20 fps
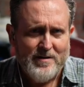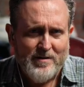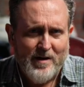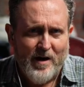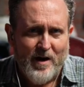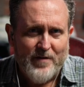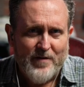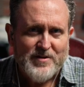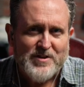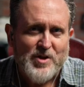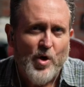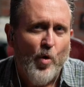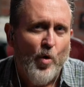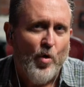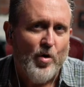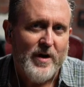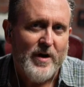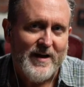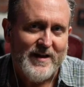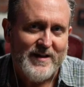all of us
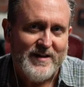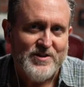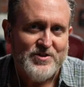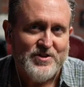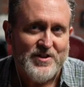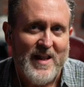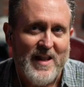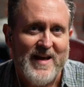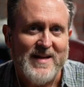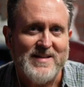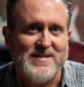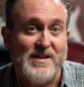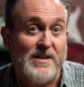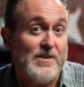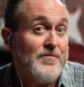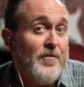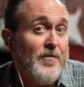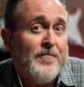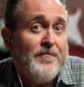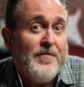hoarding digital assets
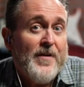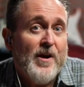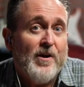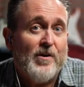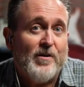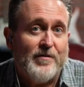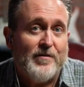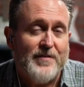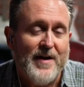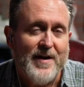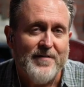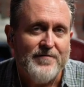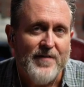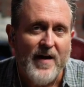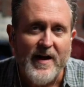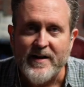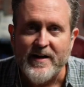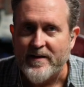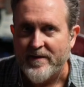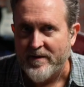for fear of not
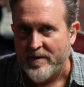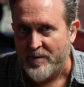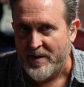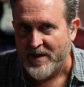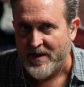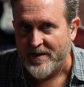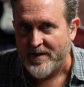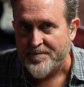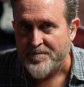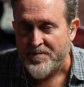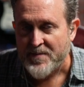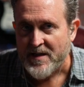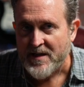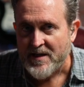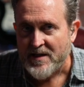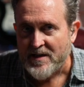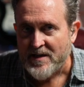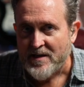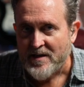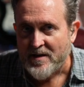finding them again.
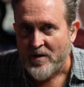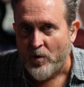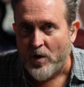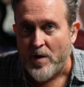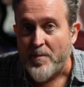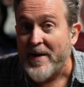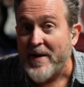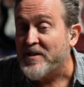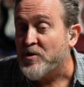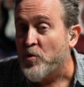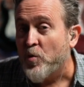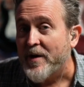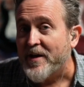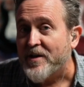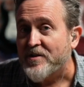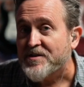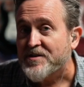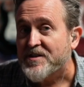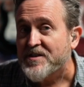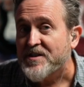Well, in my 20
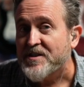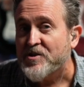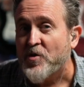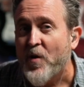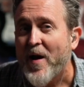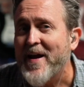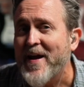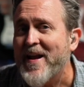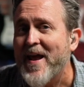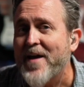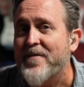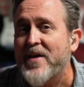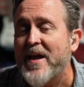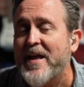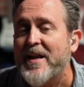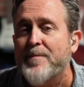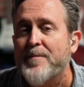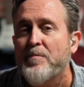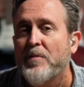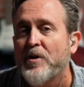years at Cisco, I
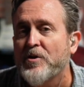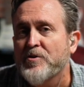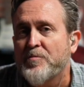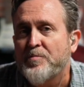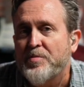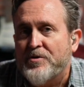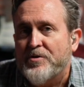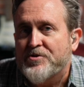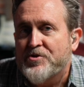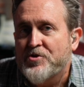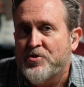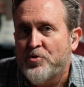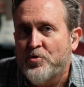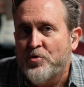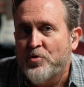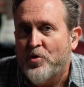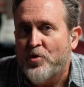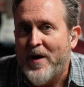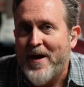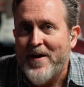navigated multiple
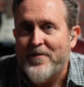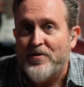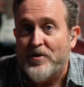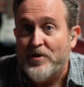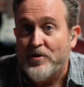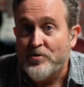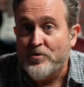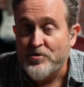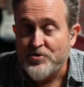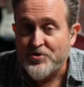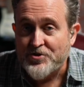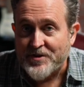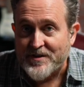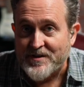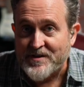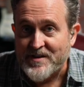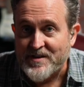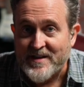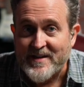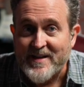tool
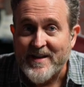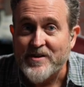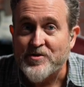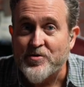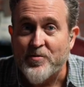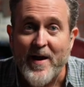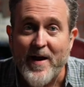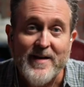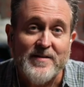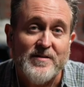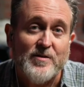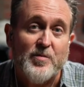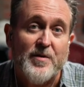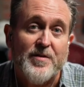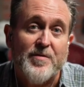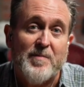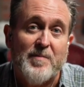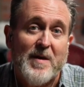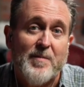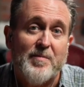evolutions and interacted
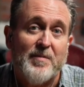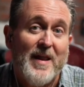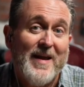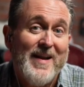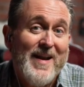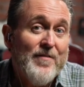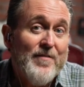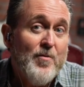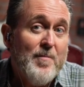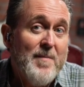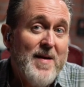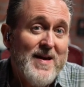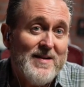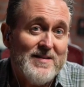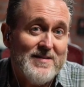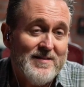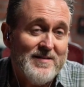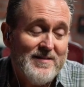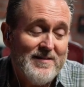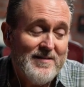with people I never
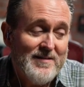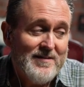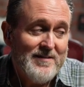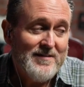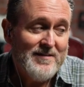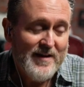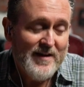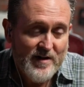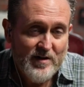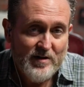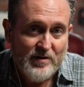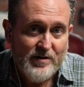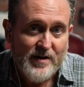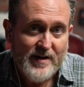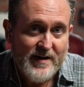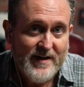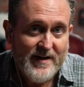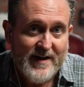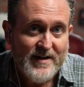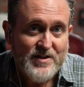met,
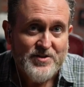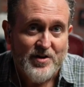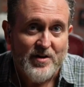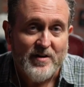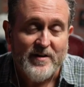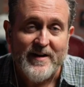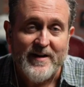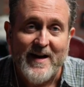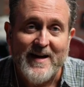including in HR and